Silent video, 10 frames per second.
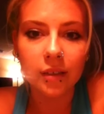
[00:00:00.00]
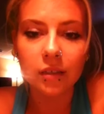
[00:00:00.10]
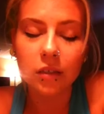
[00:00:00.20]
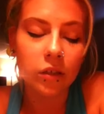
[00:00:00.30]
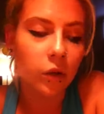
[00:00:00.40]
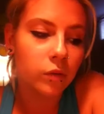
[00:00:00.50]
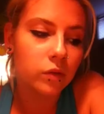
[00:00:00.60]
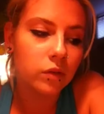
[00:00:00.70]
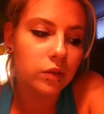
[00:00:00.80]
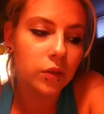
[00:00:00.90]
And, you know,
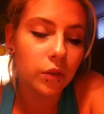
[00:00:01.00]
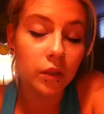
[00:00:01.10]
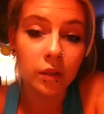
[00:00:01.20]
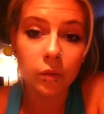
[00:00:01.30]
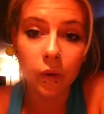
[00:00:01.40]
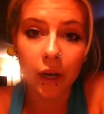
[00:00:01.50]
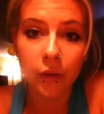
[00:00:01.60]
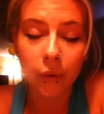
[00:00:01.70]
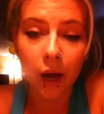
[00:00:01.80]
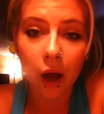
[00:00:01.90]
it's the only way I
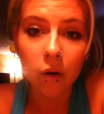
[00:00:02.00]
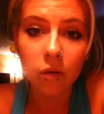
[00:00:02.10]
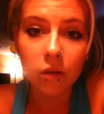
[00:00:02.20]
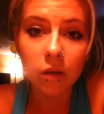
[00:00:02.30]
knew how.